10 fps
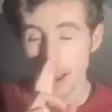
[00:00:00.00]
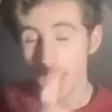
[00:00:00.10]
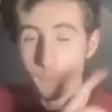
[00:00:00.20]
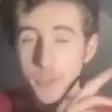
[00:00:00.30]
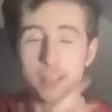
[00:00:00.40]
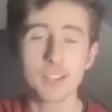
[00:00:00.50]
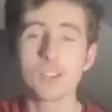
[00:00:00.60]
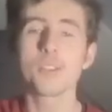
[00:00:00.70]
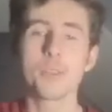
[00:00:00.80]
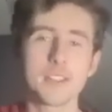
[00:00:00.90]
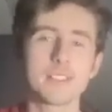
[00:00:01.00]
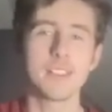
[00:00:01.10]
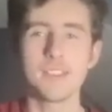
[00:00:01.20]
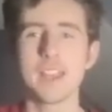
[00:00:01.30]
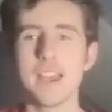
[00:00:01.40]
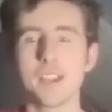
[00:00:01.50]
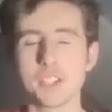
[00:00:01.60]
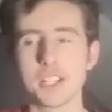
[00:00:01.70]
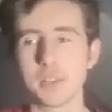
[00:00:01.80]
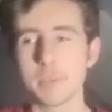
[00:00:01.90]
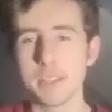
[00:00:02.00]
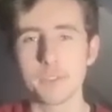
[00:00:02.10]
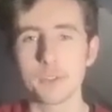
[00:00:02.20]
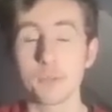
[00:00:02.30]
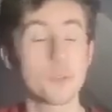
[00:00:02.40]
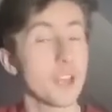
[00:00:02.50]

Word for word: I feel like a lot of things in the ARG are going to be difficult,